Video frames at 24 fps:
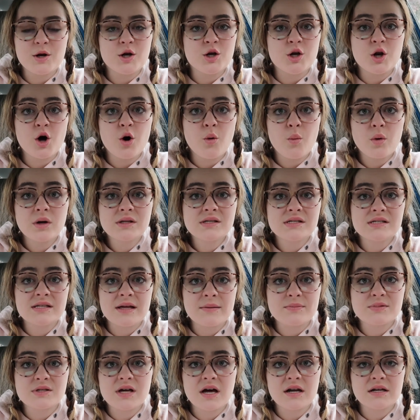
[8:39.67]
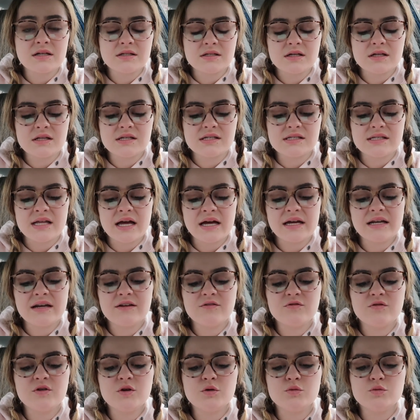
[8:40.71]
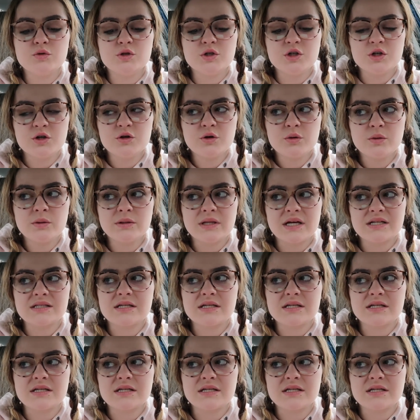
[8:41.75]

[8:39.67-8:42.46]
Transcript: No one steps on it to this day, and if you do,